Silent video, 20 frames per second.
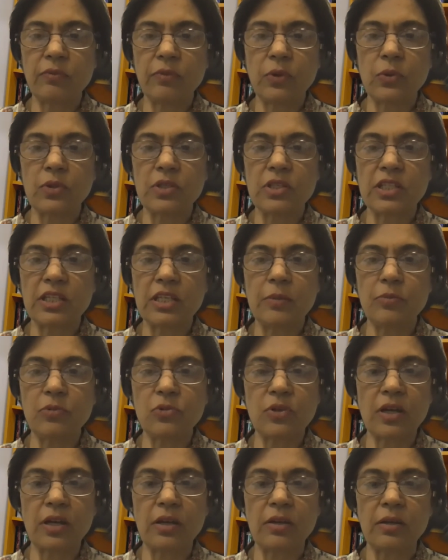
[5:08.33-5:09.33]
We all seem
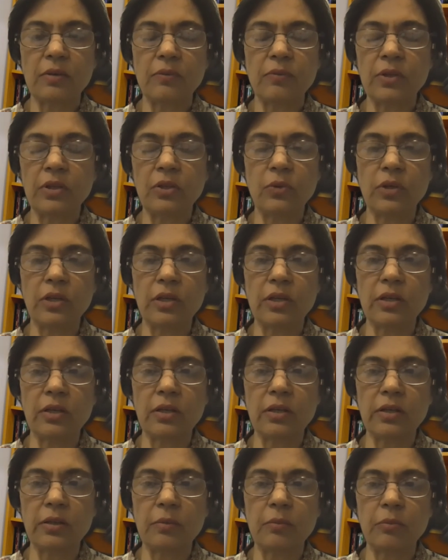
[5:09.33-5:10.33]
to have, you know,
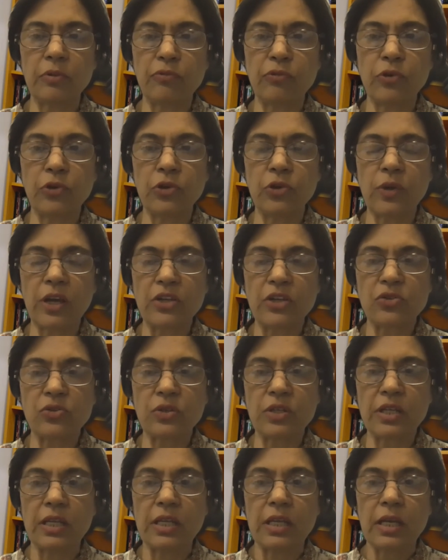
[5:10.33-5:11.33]
before you
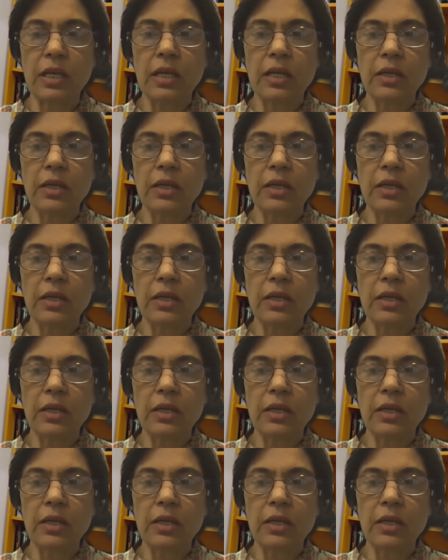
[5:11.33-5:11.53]
actually